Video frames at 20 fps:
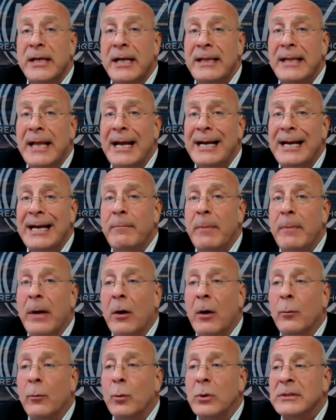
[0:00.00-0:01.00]
and in that
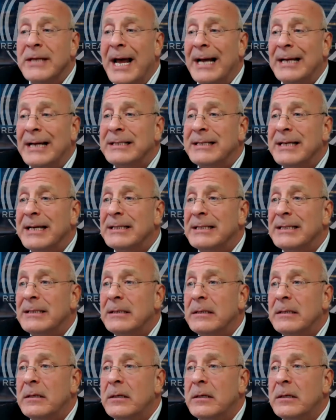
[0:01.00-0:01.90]
email was access